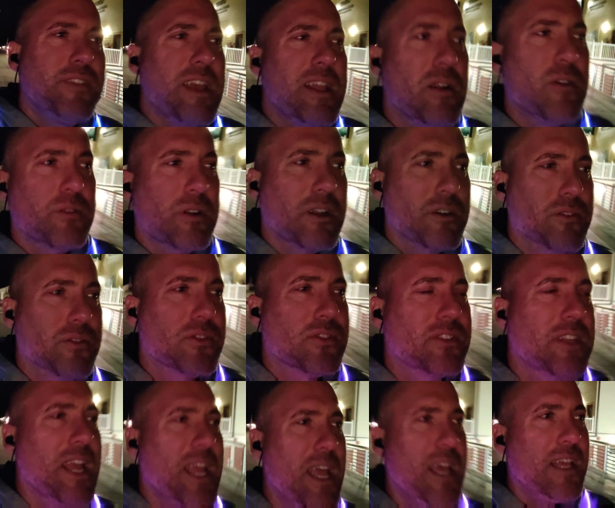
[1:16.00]
they don't
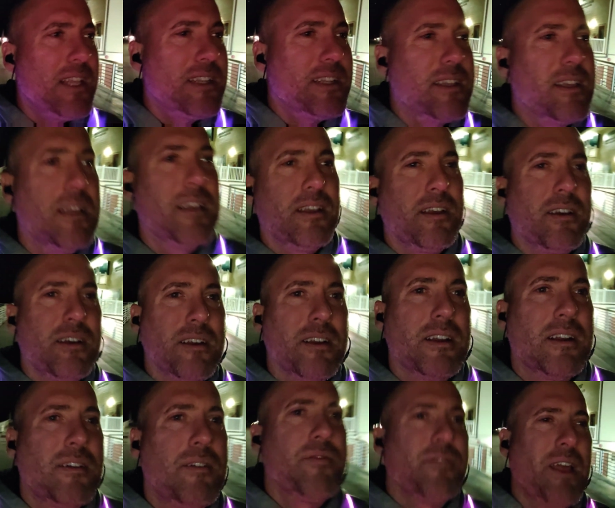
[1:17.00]
understand
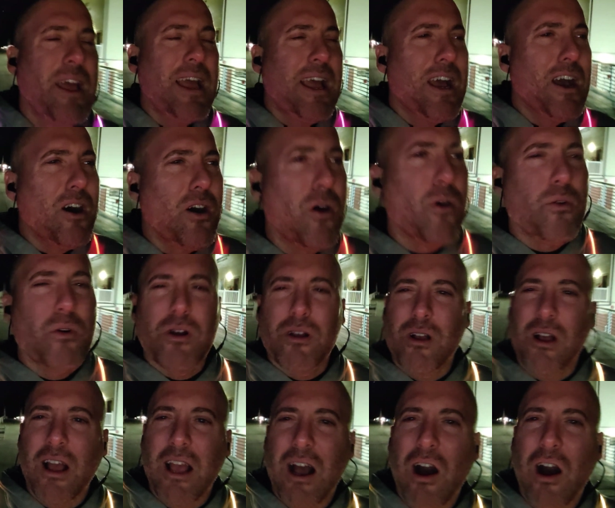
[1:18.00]
how